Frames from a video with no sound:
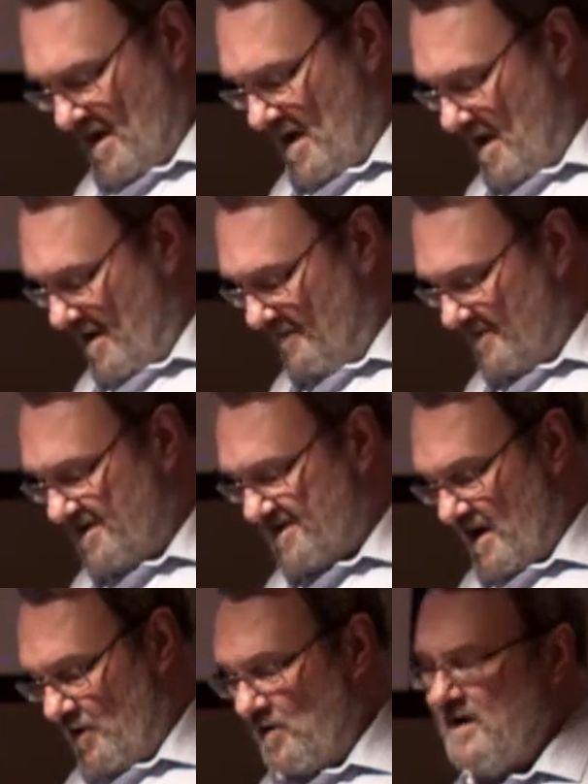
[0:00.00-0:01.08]
Um,
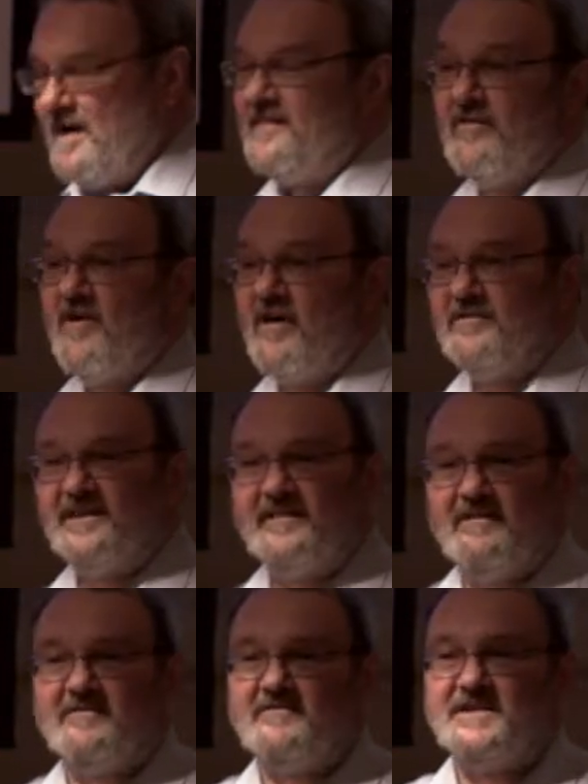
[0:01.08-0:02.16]
so there are,
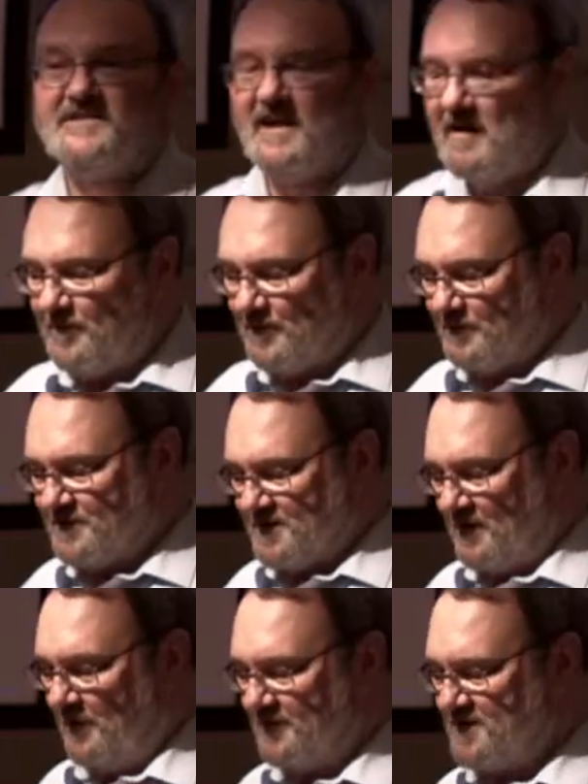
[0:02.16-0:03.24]
there are examples
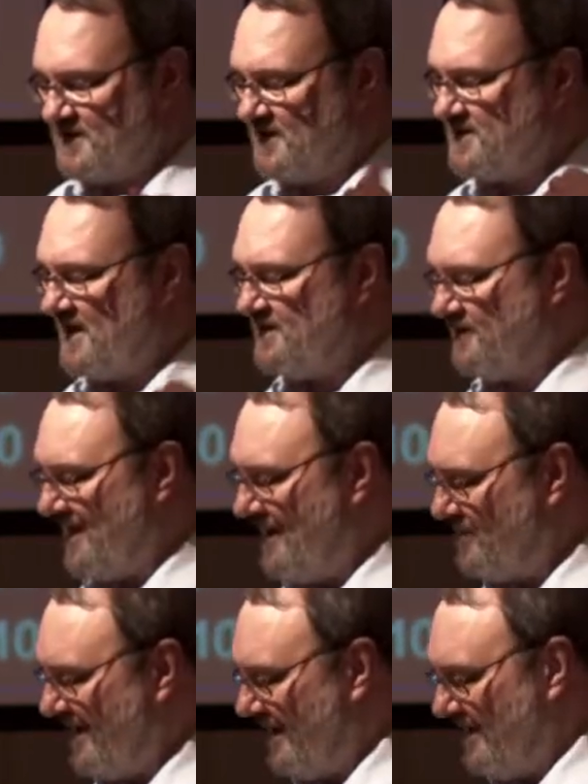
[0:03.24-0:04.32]
of a successful
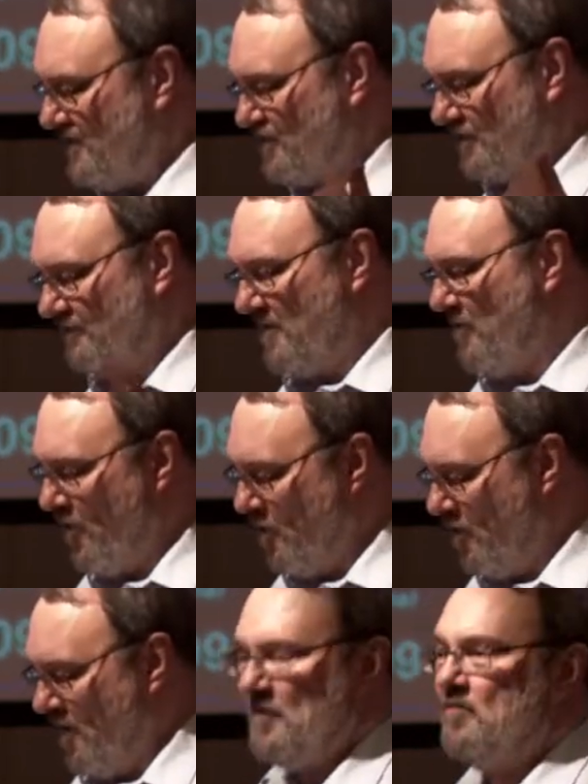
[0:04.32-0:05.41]
application and
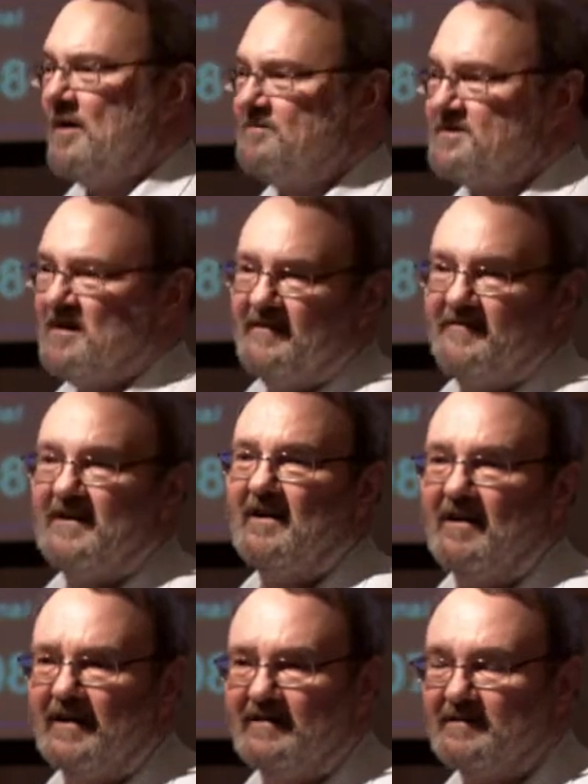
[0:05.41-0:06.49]
report on the website for
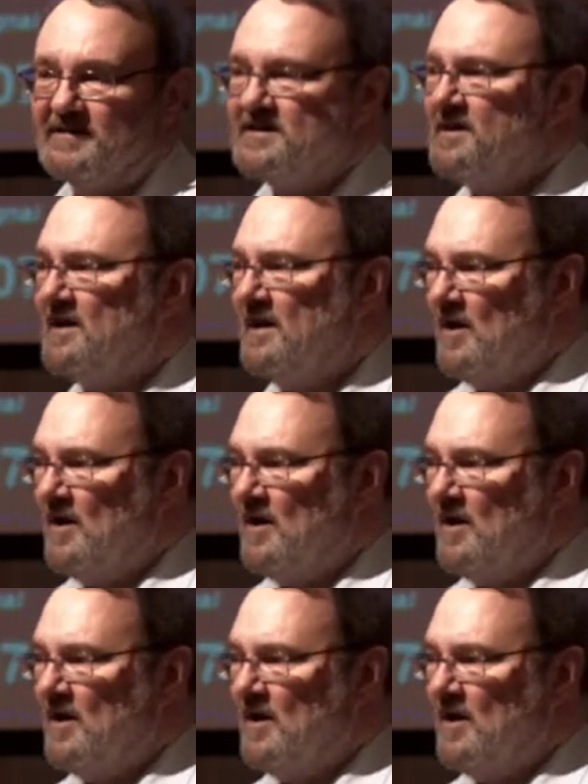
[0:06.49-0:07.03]
guidance